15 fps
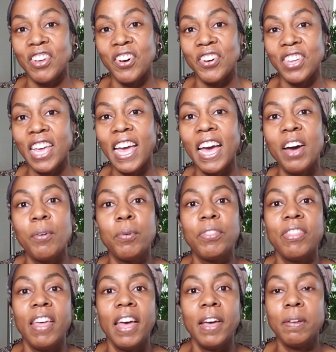so, yeah, with
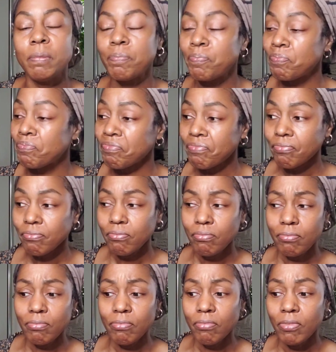that,
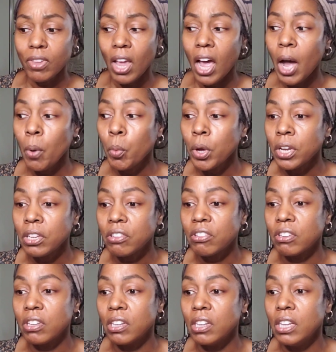I wanted
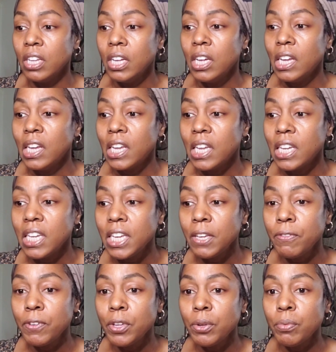to
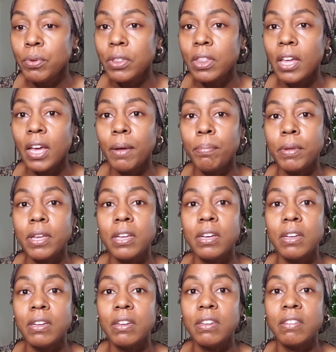leave you with that
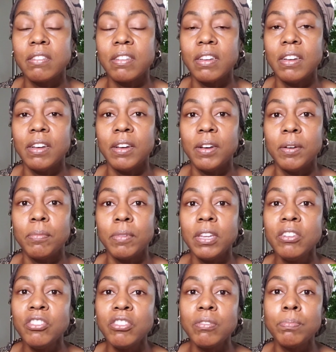because um,
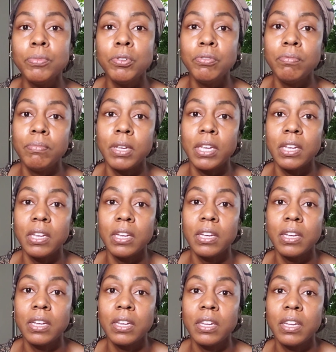it just moved me.
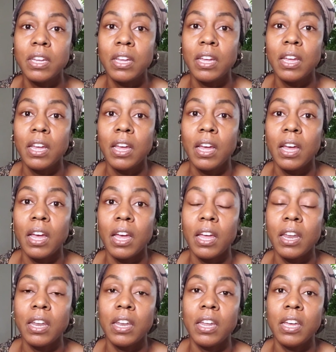
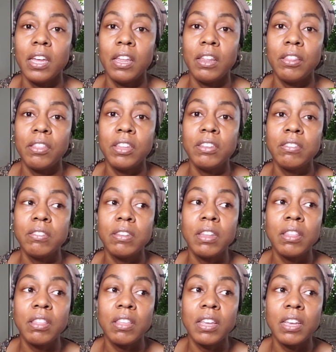And, and these are
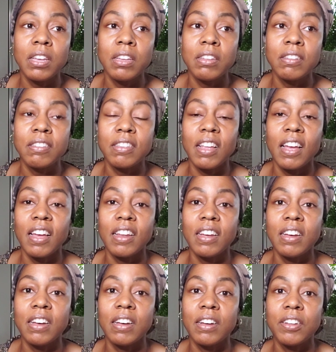the things that
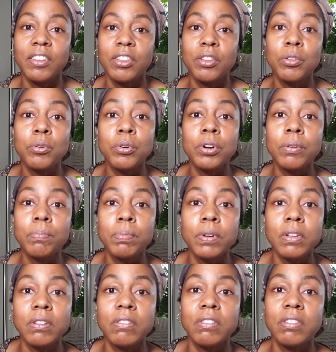uh, the Lord
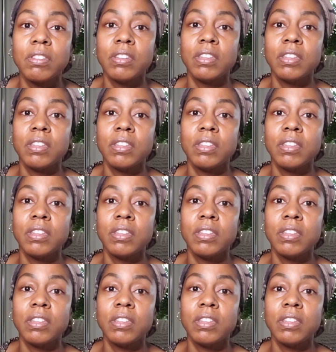puts